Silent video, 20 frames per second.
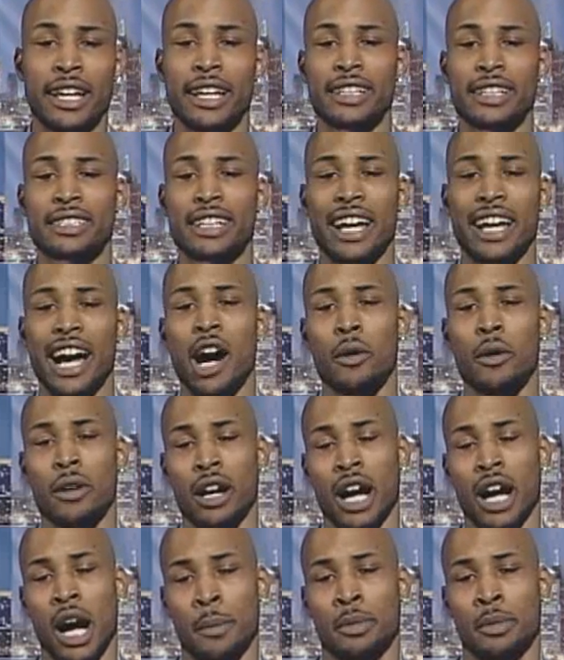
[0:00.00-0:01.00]
is
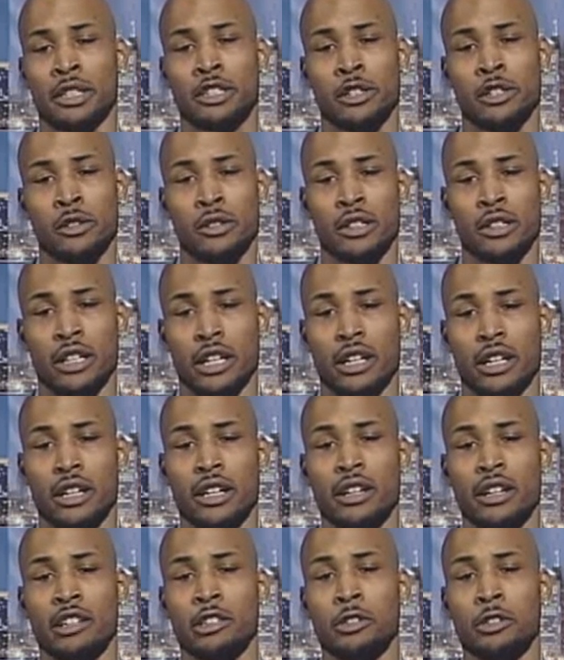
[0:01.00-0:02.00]
our opportunity
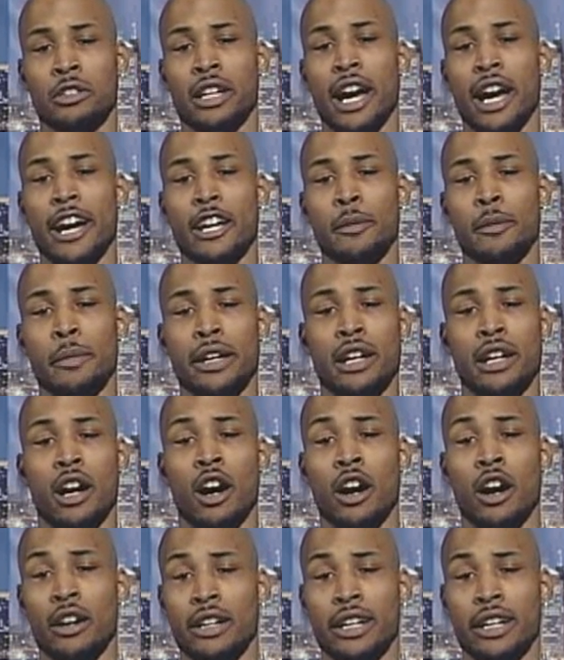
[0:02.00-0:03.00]
to document
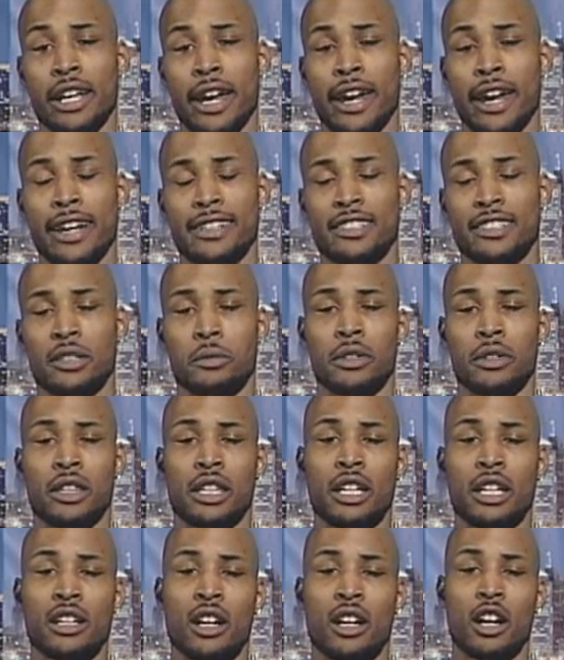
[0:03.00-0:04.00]
our needs
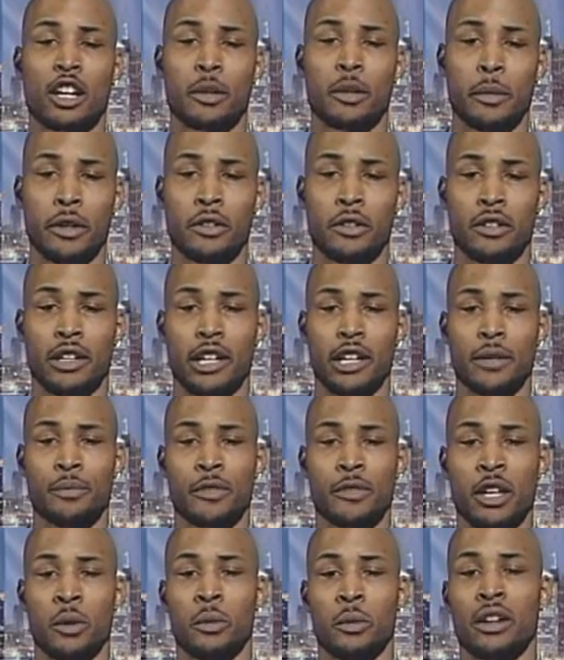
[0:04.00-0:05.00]
within our community
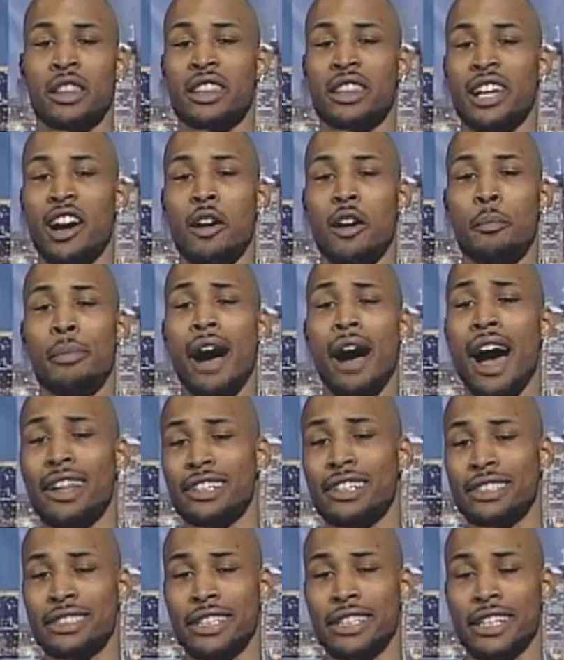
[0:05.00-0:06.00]
without
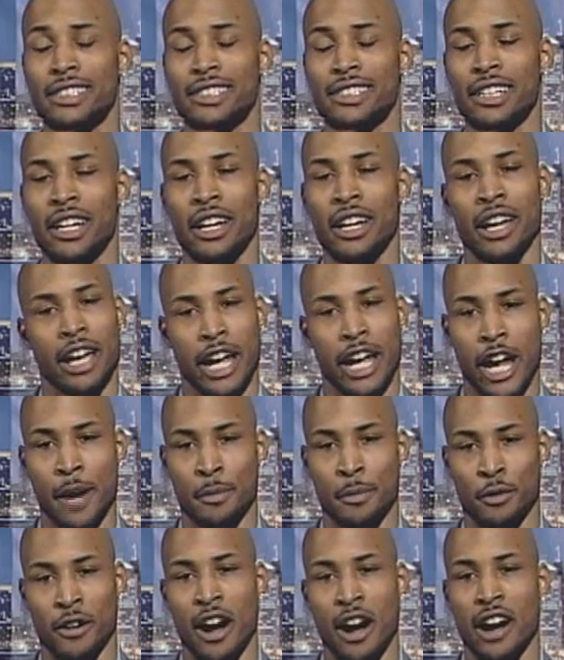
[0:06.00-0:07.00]
politics
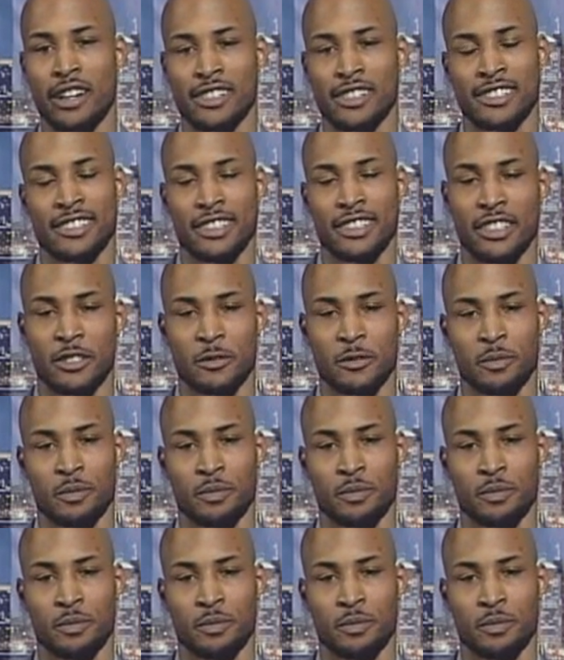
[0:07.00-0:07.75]
and bureaucracy.